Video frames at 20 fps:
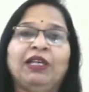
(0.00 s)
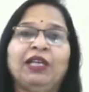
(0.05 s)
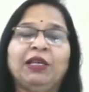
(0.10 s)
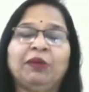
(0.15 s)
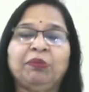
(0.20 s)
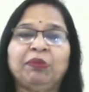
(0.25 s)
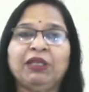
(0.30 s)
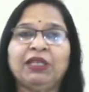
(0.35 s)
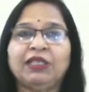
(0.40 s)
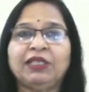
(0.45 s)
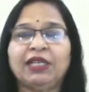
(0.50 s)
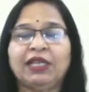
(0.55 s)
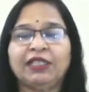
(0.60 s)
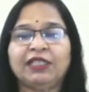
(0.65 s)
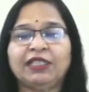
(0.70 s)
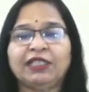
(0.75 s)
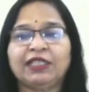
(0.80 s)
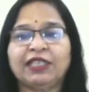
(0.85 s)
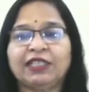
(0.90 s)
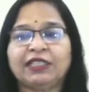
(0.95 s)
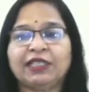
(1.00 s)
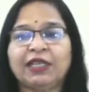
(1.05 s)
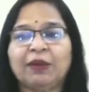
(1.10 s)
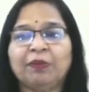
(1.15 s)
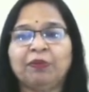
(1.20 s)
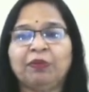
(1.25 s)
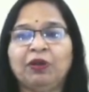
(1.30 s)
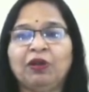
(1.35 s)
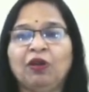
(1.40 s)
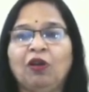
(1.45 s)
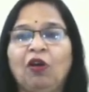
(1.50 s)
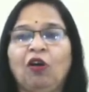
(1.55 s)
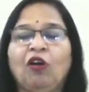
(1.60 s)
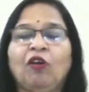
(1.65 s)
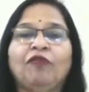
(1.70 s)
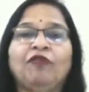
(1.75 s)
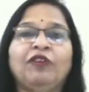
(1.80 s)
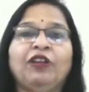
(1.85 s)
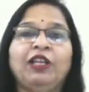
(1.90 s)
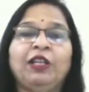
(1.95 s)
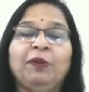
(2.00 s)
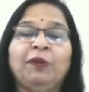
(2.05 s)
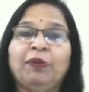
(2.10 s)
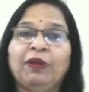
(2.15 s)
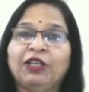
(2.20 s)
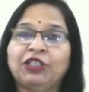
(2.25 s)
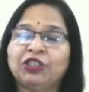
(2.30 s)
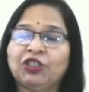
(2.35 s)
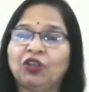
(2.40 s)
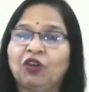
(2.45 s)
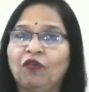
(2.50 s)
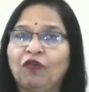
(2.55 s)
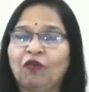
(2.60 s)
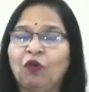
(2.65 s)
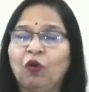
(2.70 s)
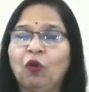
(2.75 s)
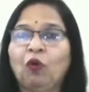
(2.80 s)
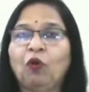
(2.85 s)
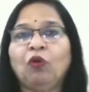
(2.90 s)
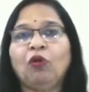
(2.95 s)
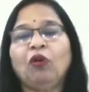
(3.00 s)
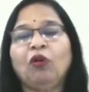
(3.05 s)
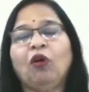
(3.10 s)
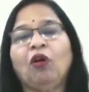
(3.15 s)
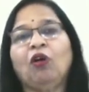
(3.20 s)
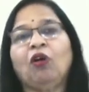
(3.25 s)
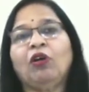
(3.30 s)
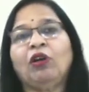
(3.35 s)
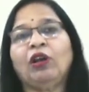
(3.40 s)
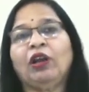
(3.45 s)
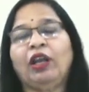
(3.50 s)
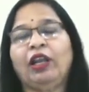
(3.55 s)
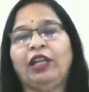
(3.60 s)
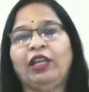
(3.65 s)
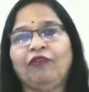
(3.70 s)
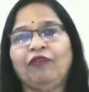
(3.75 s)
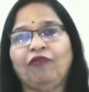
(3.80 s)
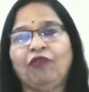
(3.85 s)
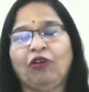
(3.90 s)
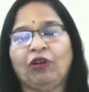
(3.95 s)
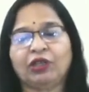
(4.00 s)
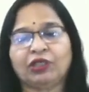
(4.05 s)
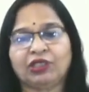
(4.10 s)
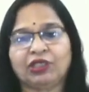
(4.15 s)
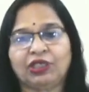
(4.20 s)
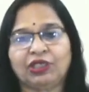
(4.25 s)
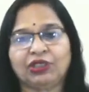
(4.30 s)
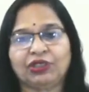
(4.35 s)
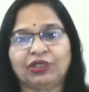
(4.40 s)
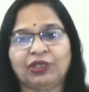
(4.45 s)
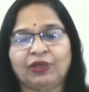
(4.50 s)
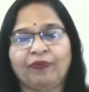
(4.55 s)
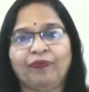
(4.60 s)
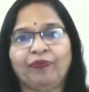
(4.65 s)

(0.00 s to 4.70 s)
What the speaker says: let me take this example of depletion of coal or deforestation.